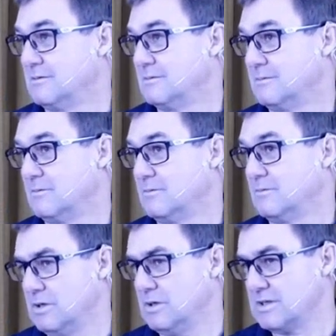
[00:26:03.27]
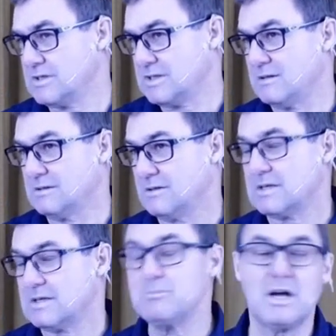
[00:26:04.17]
Do you understand?
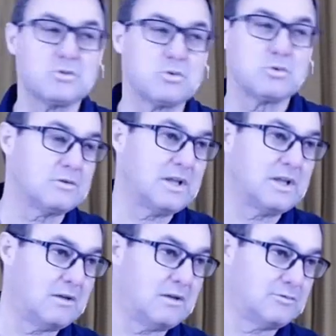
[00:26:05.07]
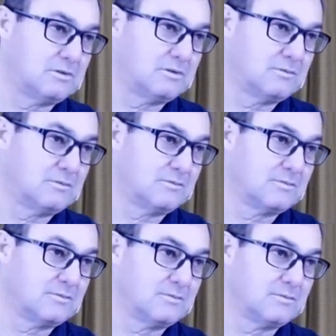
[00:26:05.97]
Sometimes we have to be careful.
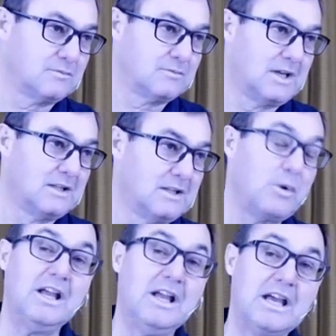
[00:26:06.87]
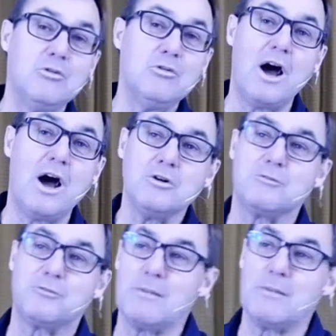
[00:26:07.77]
Now, we can get around a
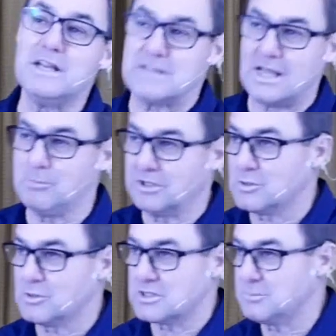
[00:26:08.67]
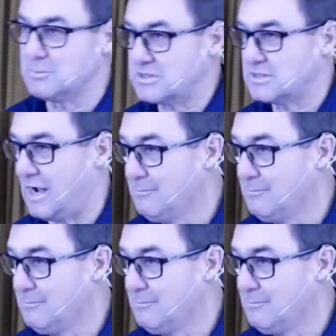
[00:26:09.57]
family table at Christmas time